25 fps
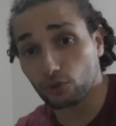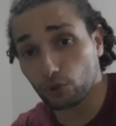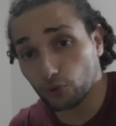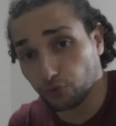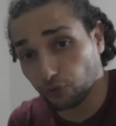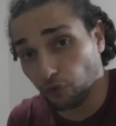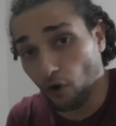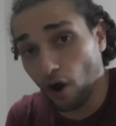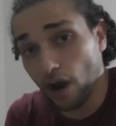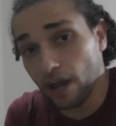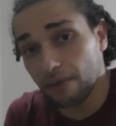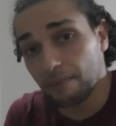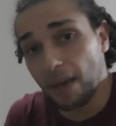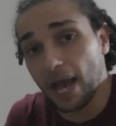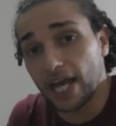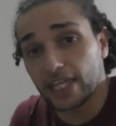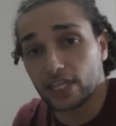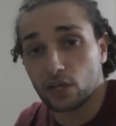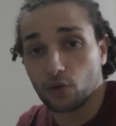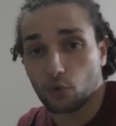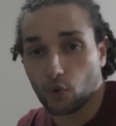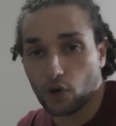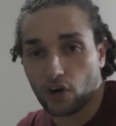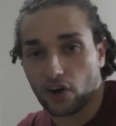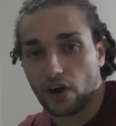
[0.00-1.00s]
would fight him
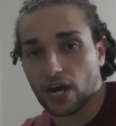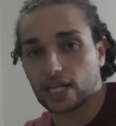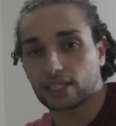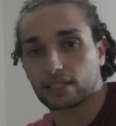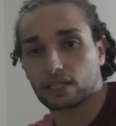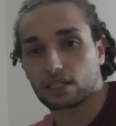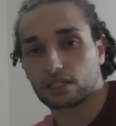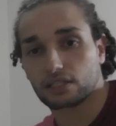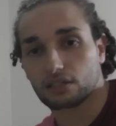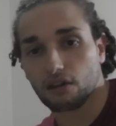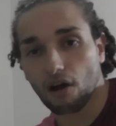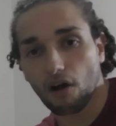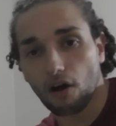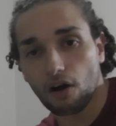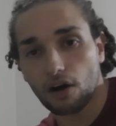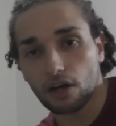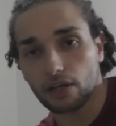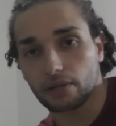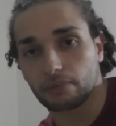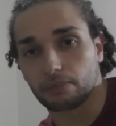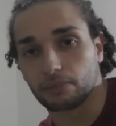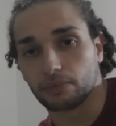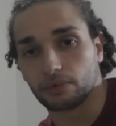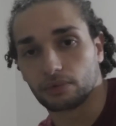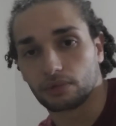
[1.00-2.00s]
anywhere,
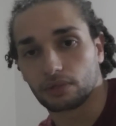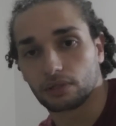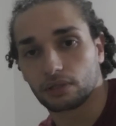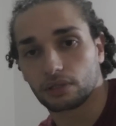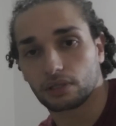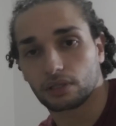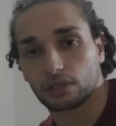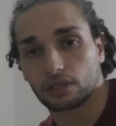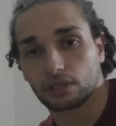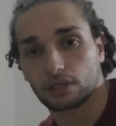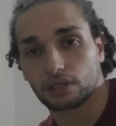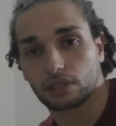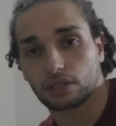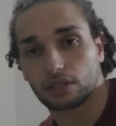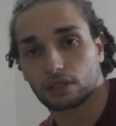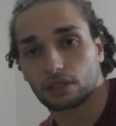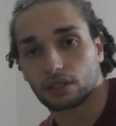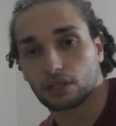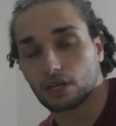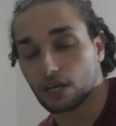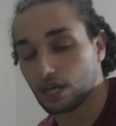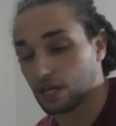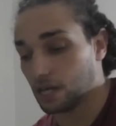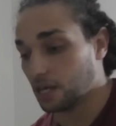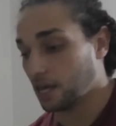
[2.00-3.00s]
anytime.
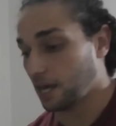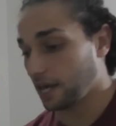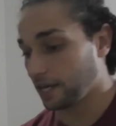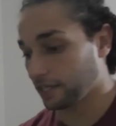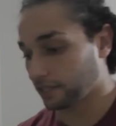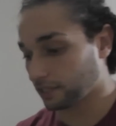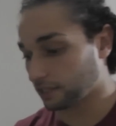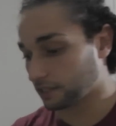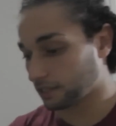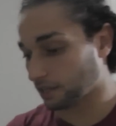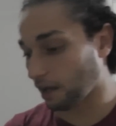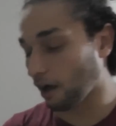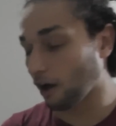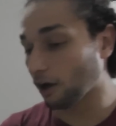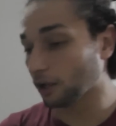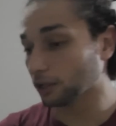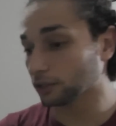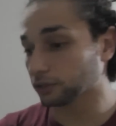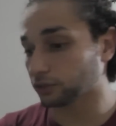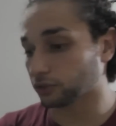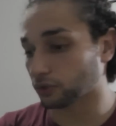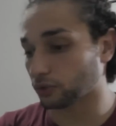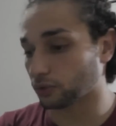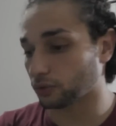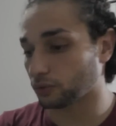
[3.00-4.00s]
And
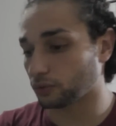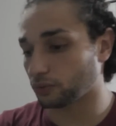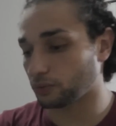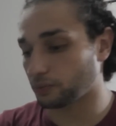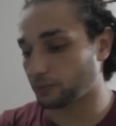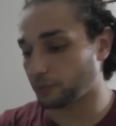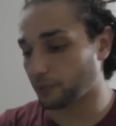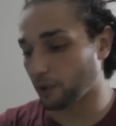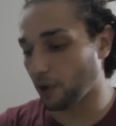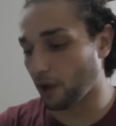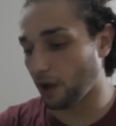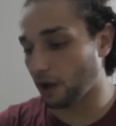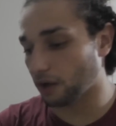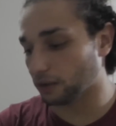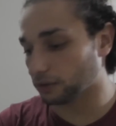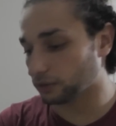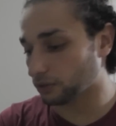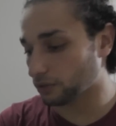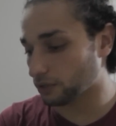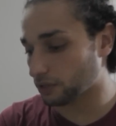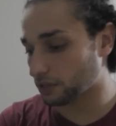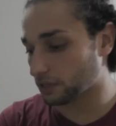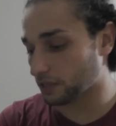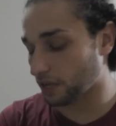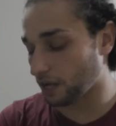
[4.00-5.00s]

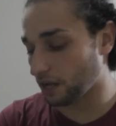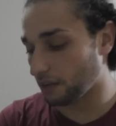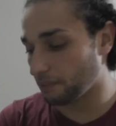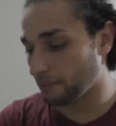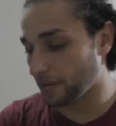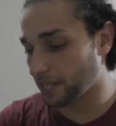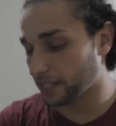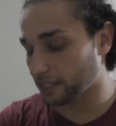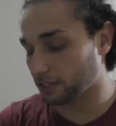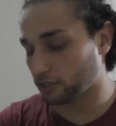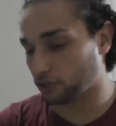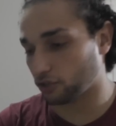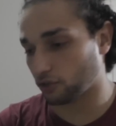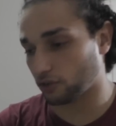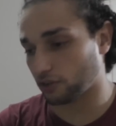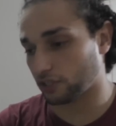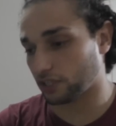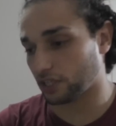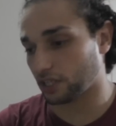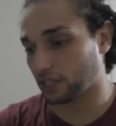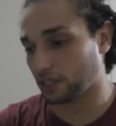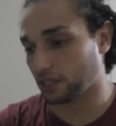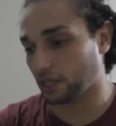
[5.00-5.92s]
Aldo's manager said